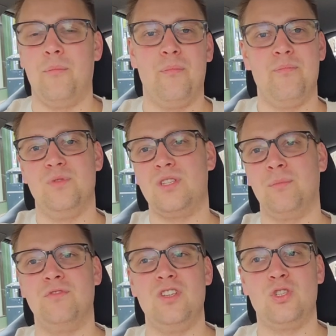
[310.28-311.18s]
some
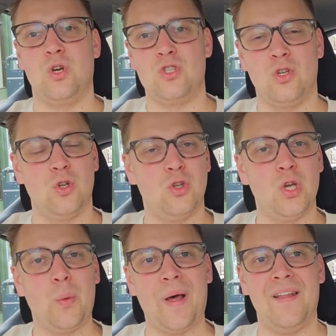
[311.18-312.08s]
of these stores are not
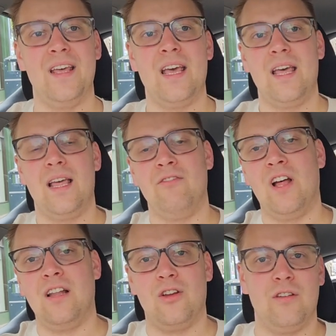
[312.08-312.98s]
doing
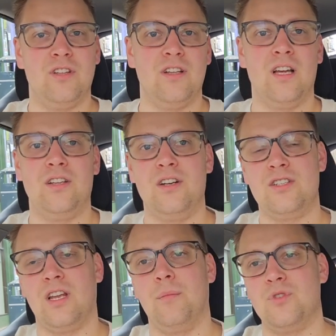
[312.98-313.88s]
well than
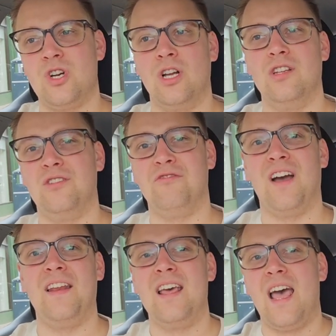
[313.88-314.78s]
others, I'm struggling to
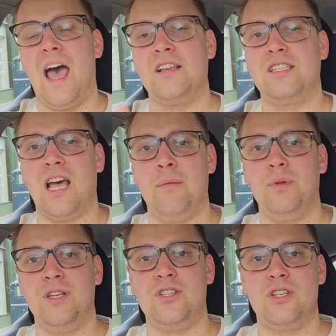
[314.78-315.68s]
find,
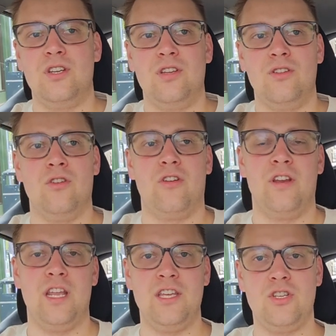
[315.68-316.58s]
establish your
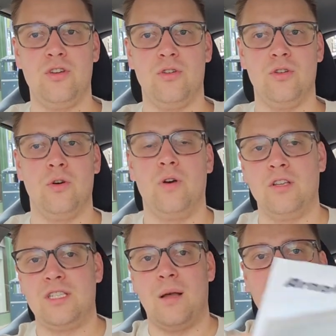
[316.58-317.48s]
ratio, you know,
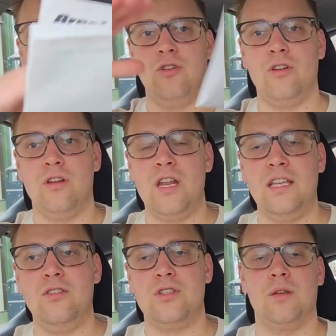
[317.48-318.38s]
establish your
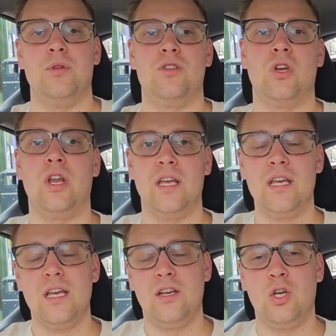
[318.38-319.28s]
radius,
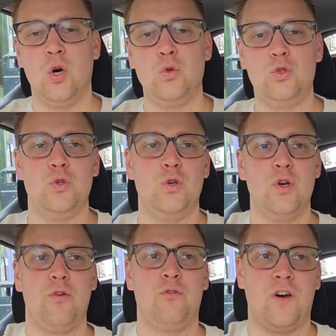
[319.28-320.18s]
go to
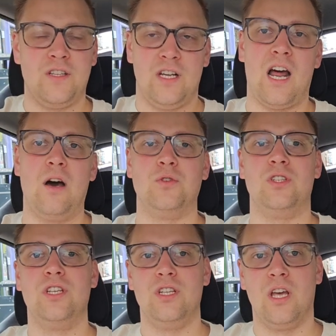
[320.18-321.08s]
further out
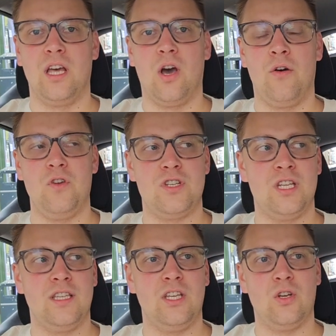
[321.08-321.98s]
of your
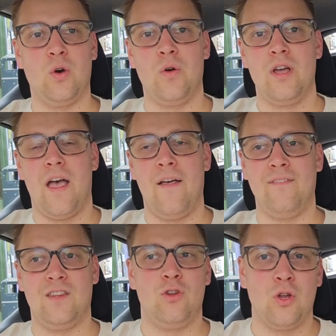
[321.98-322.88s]
city, you know,
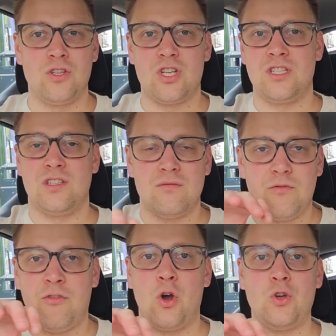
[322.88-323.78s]
and don't just
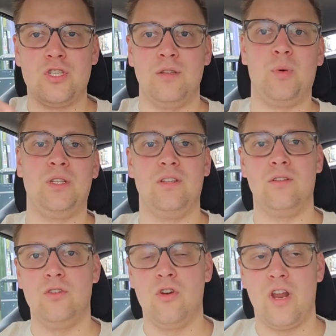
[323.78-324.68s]
focus in
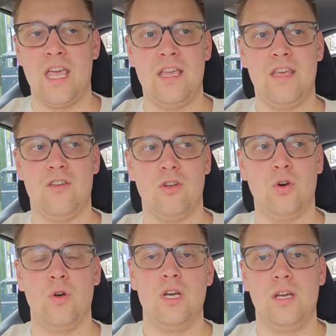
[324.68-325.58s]
your area, you
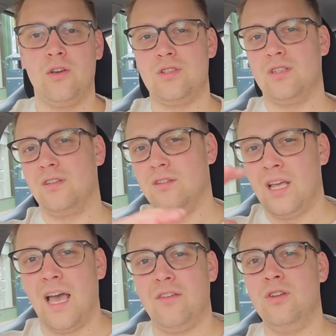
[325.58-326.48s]
know, because
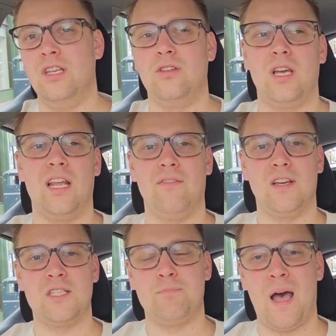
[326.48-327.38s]
yeah, you need to kind of
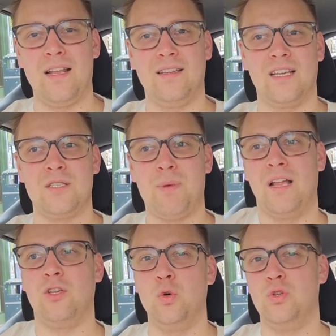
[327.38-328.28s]
expand,
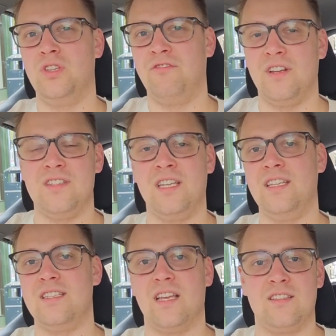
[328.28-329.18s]
go to different
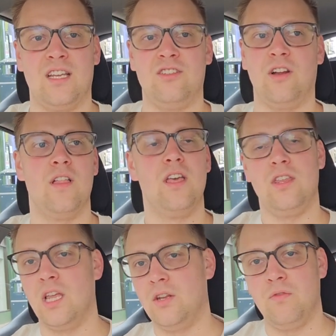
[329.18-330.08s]
cities, etc.,
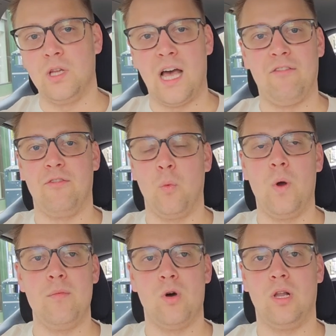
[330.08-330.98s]
and you will have
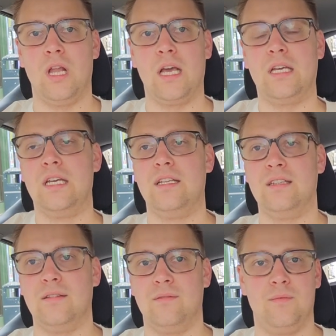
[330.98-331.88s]
way more luck.
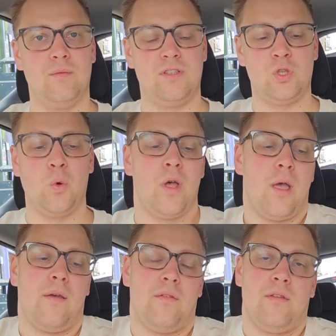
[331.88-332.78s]
So
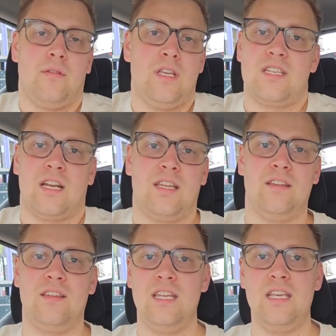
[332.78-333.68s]
these are the
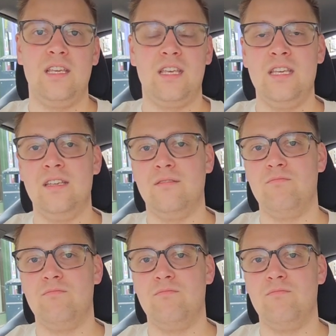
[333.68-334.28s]
3 key